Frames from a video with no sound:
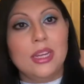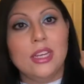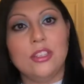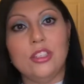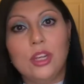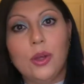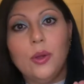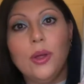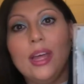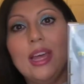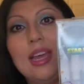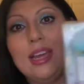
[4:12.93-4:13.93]
So
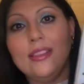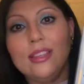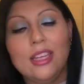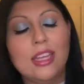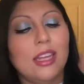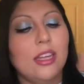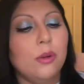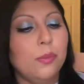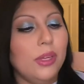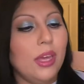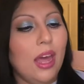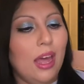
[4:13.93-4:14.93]
in the kit
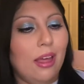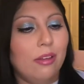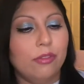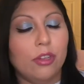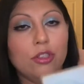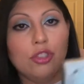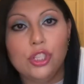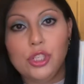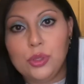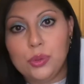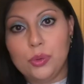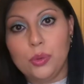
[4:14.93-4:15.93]
we have
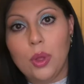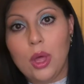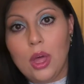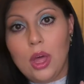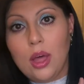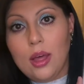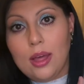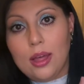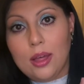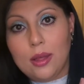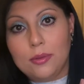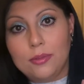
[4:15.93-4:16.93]
two
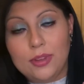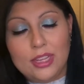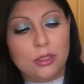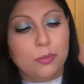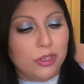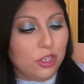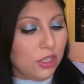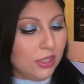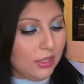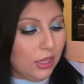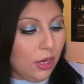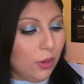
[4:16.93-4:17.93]
face brushes
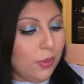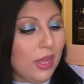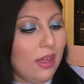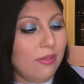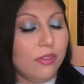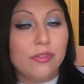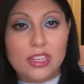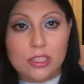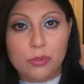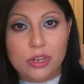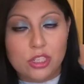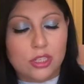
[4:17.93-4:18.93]
here. We have a face
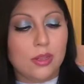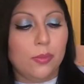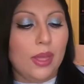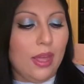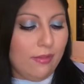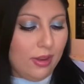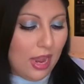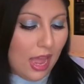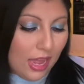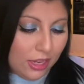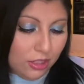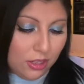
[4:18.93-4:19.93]
brush, and then we have
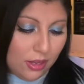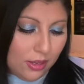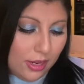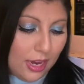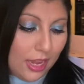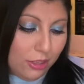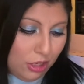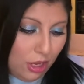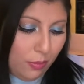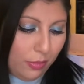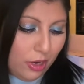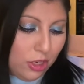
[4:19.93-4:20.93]
an
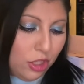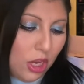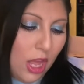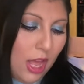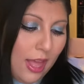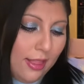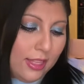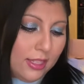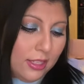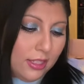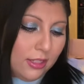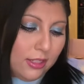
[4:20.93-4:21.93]
eyeshadow brush.
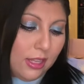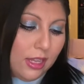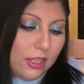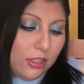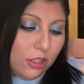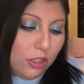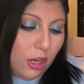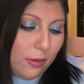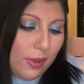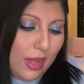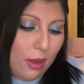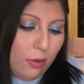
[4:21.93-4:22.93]
This is the Star
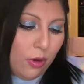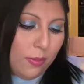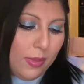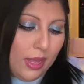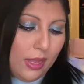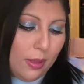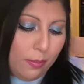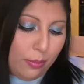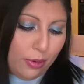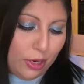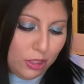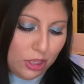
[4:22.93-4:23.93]
Power makeup
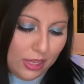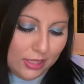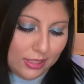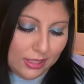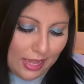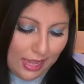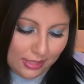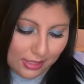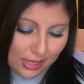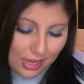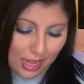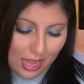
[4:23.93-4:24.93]
brush set,
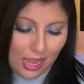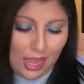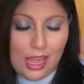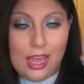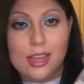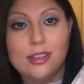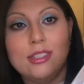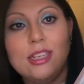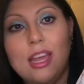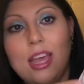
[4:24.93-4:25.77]
and